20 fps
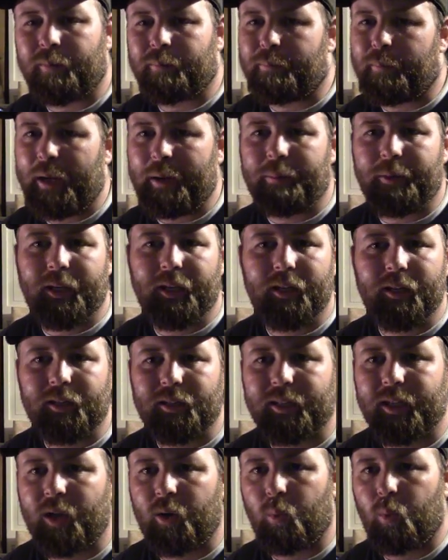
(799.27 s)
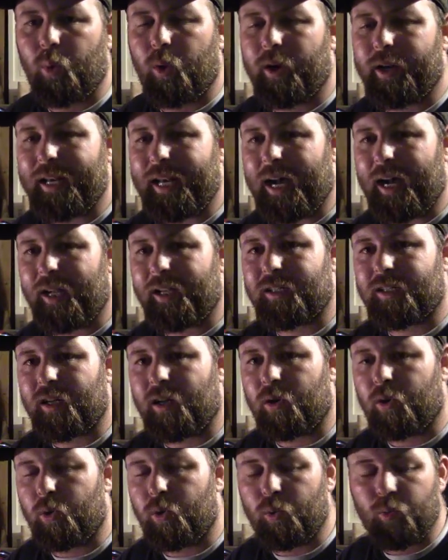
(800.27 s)
Maybe getting a set of 1.9s
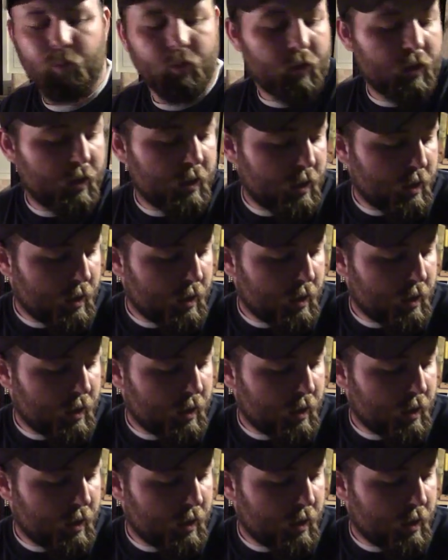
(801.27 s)
on